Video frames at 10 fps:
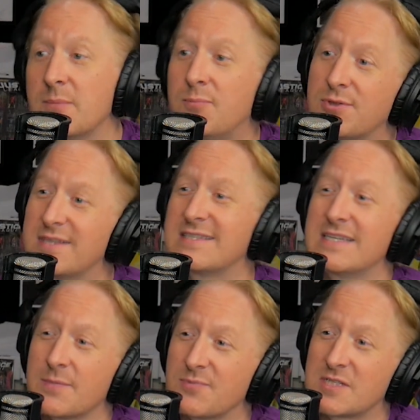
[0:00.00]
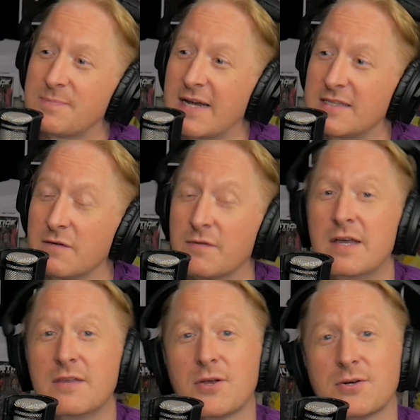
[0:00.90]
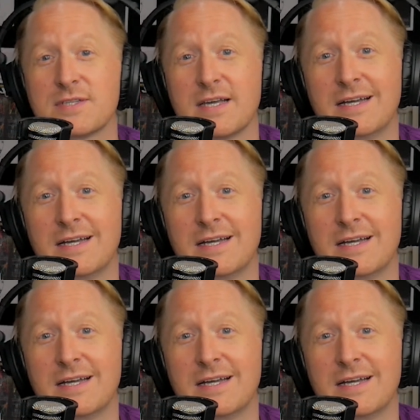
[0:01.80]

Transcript: Put this into perspective. There's